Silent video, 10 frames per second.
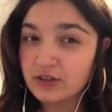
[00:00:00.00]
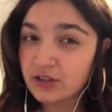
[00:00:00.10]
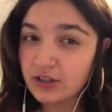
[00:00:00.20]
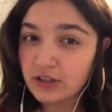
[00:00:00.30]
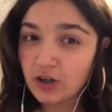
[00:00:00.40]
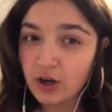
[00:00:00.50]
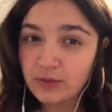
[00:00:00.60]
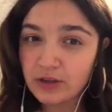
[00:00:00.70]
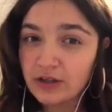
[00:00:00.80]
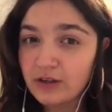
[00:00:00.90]
can
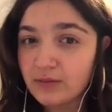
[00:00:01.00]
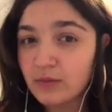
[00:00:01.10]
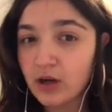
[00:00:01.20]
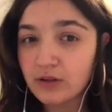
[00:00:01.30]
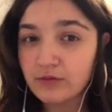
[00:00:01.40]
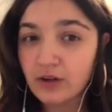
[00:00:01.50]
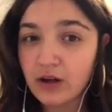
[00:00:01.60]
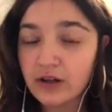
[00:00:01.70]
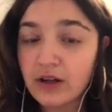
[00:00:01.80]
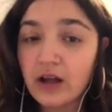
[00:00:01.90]
accommodate, modify,